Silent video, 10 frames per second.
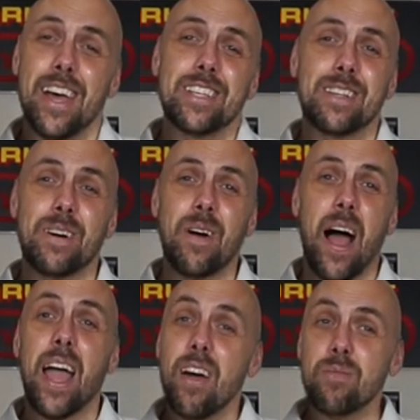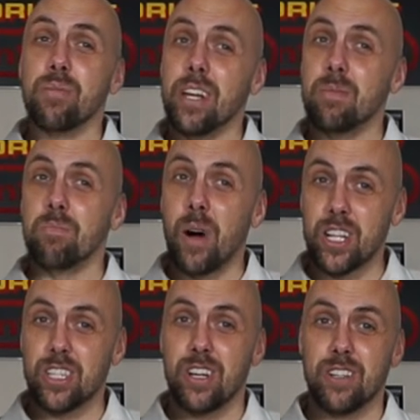So I haven't played
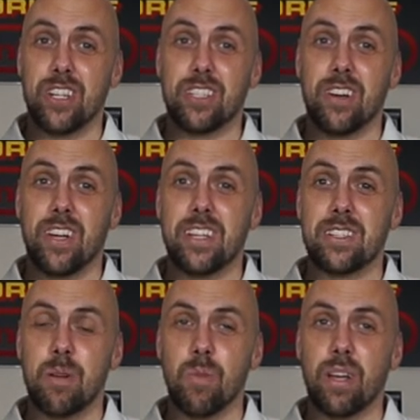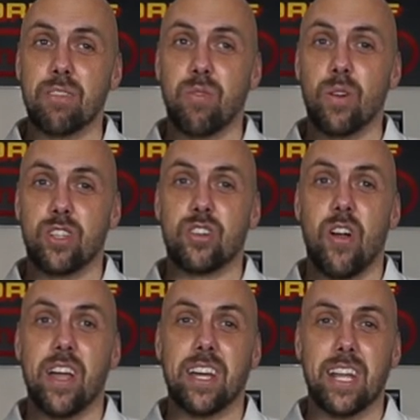much Yoshi's Cookie, so I'm looking forward to
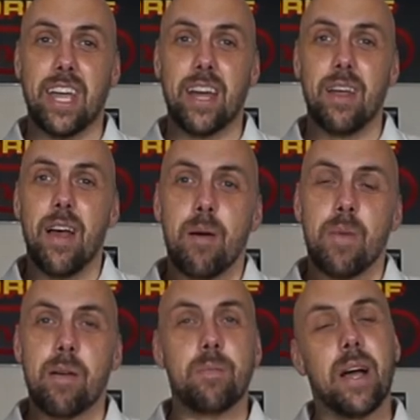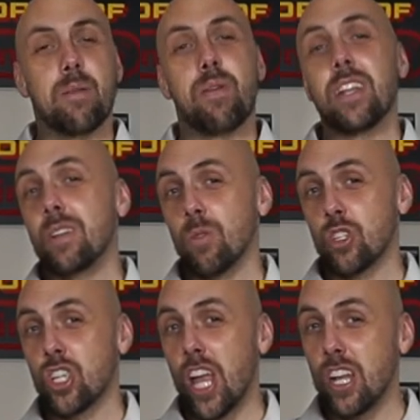trying it again. Maybe my opinion will
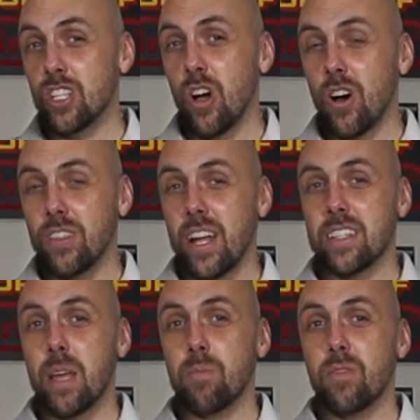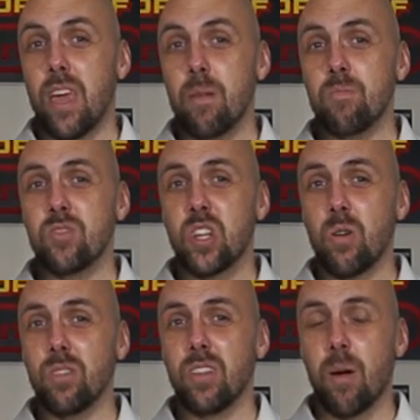change on that type of game,
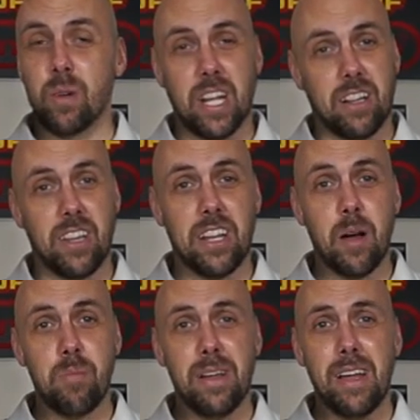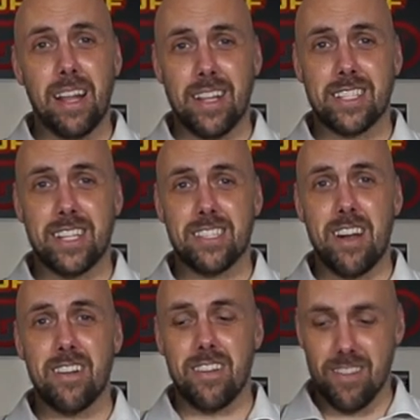so I'm going to clean up and let's get
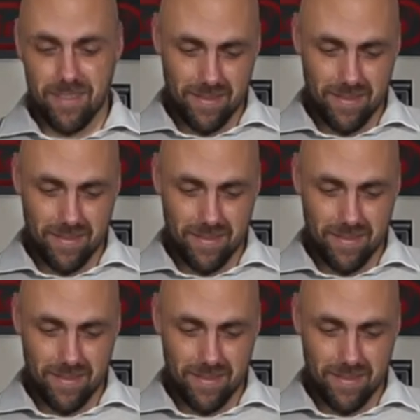started.